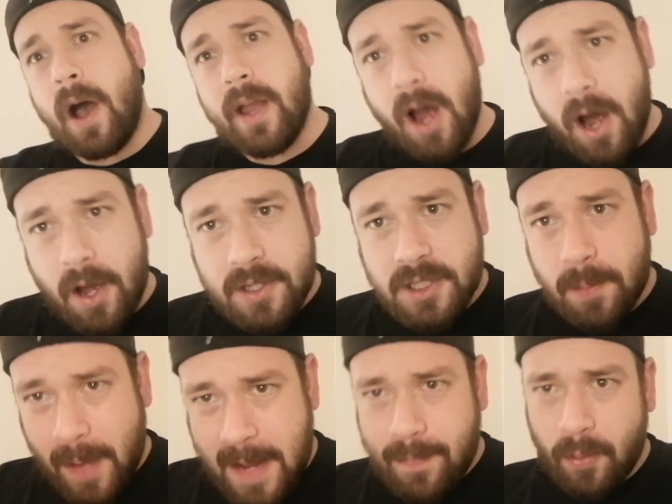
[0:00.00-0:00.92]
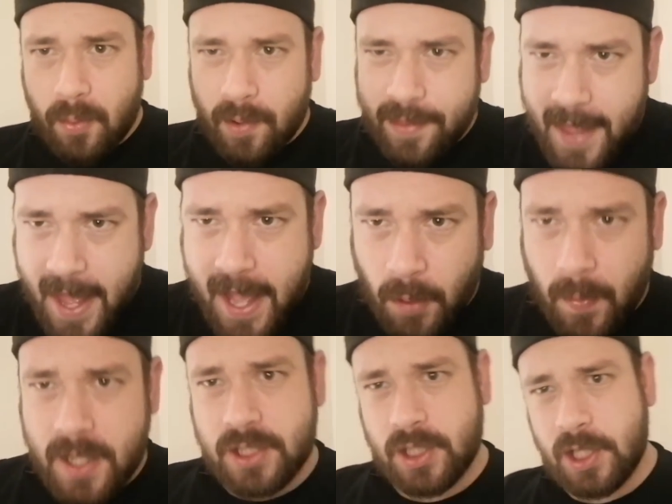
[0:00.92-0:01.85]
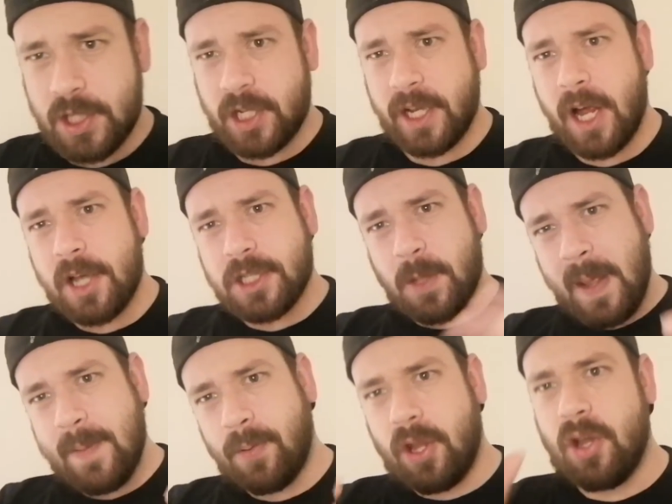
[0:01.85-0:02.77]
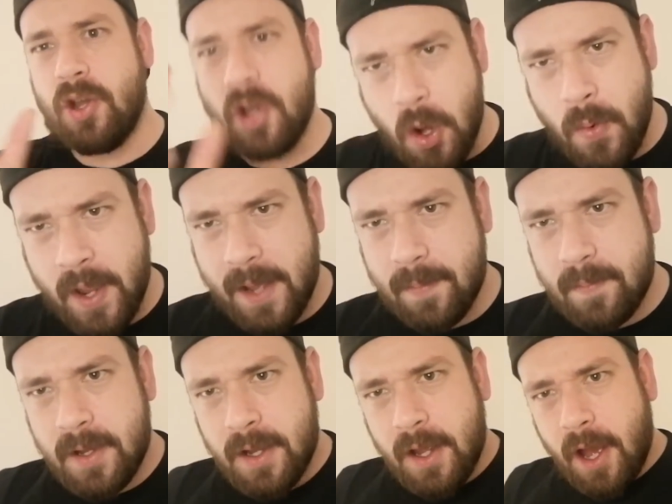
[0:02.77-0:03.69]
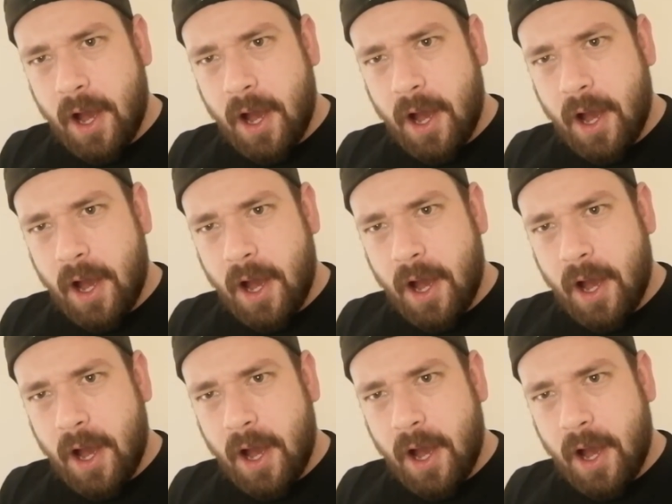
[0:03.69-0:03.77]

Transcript: I ask the people that were there questions. I ask the people that knew him.